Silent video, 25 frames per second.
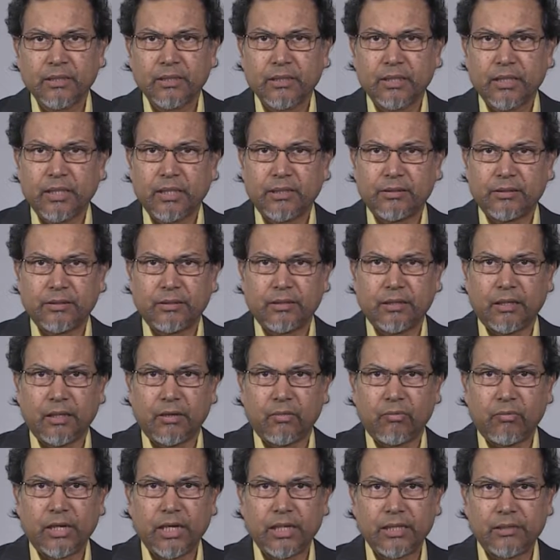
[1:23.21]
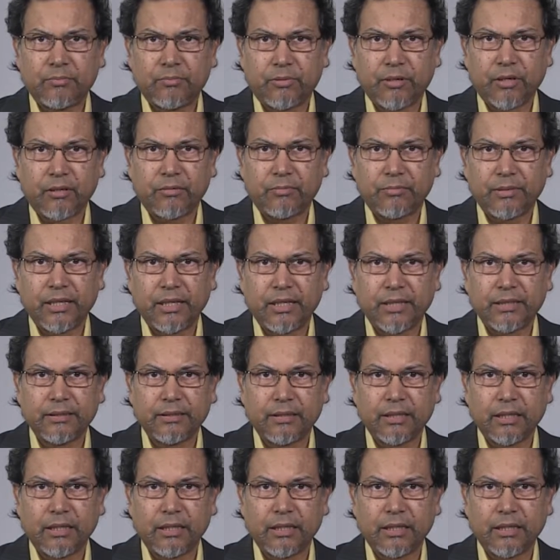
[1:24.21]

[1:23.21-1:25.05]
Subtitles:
at wide broadband